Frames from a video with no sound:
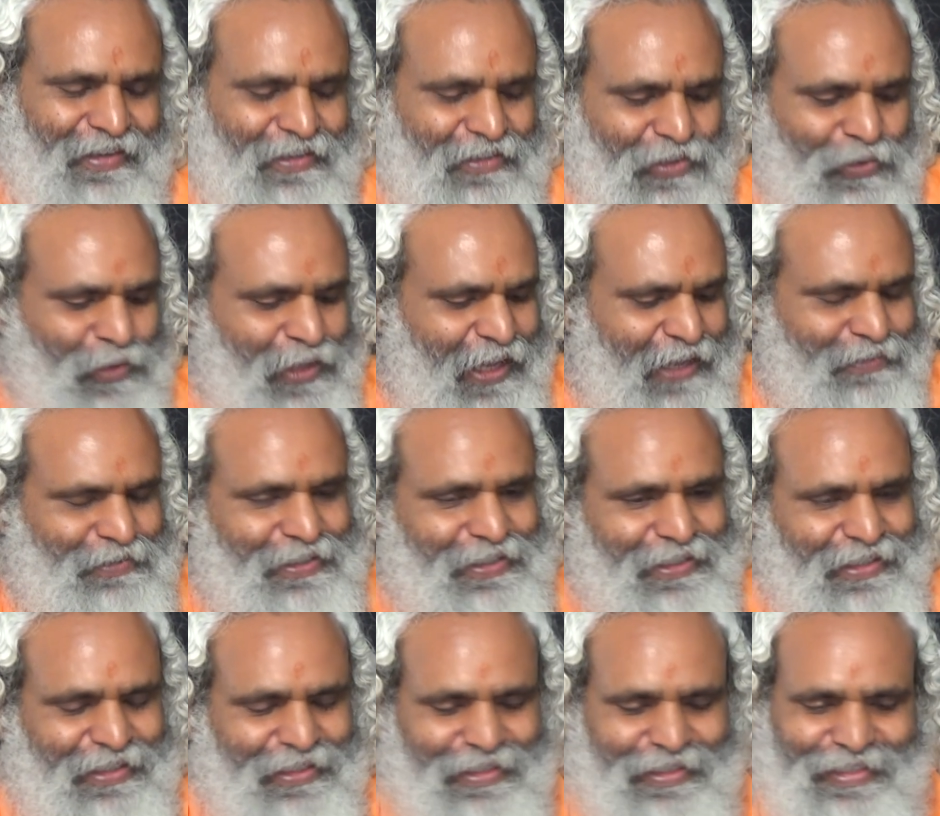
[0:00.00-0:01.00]
So we have
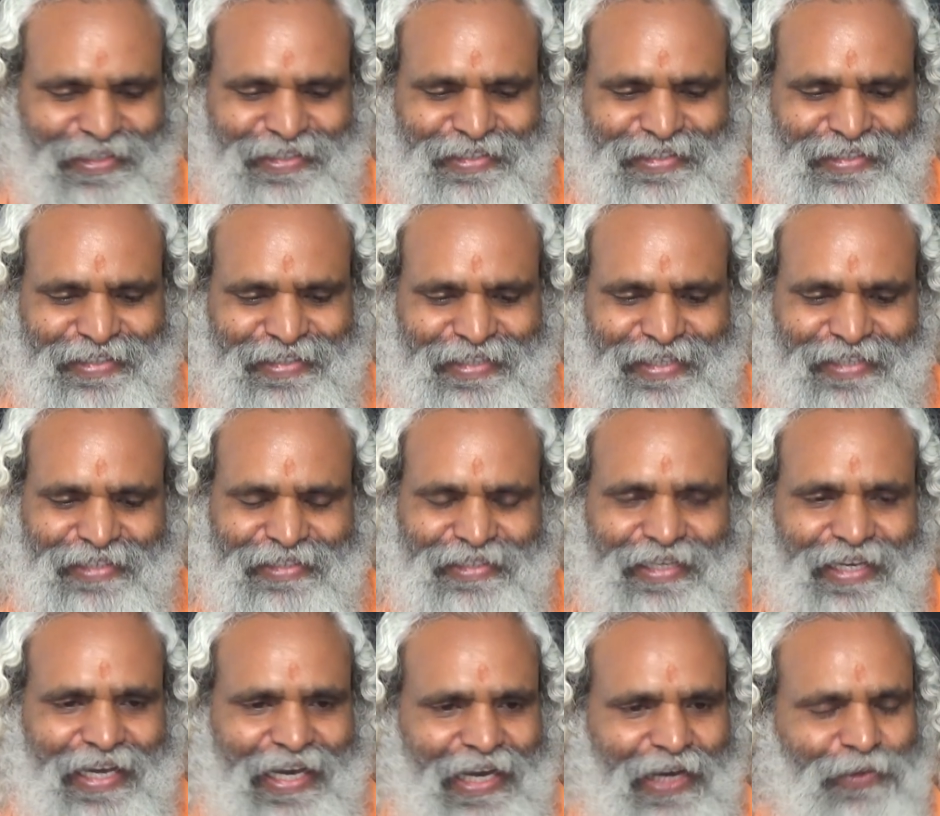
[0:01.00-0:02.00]
seen in details
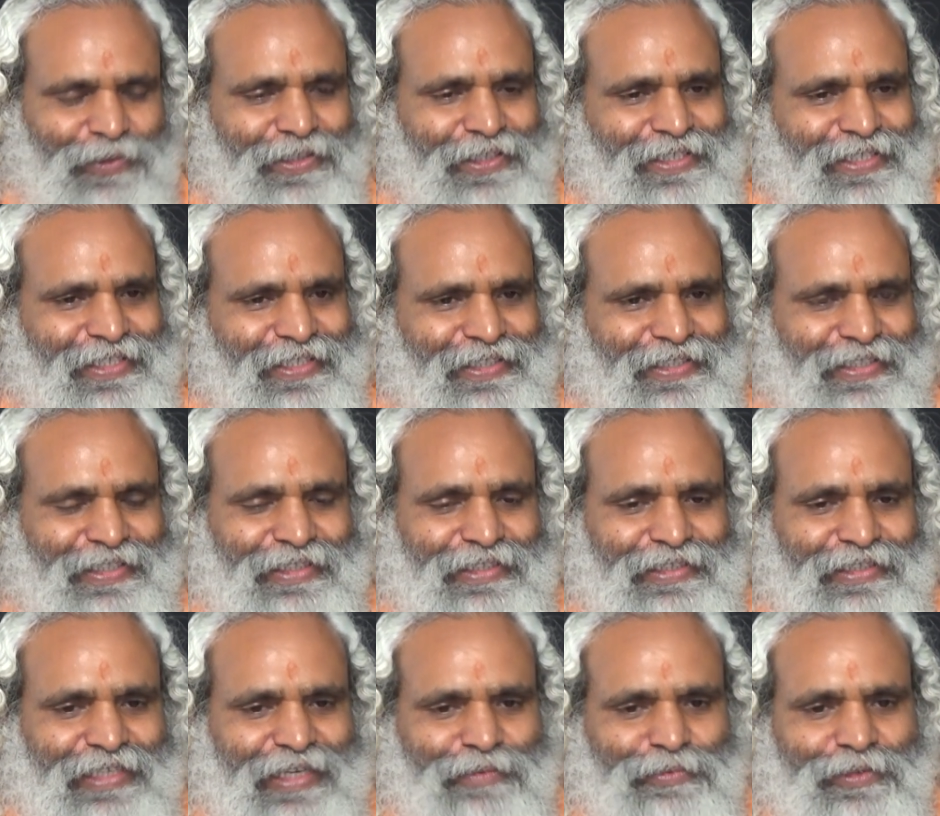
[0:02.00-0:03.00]
how the
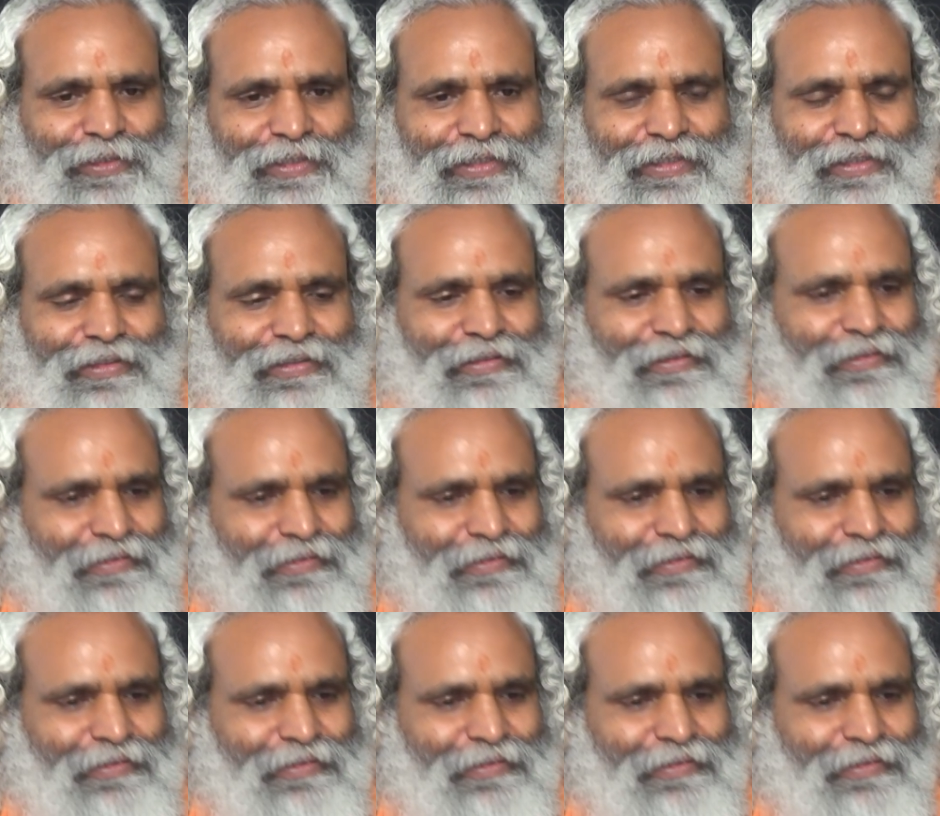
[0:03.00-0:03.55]
16th chapter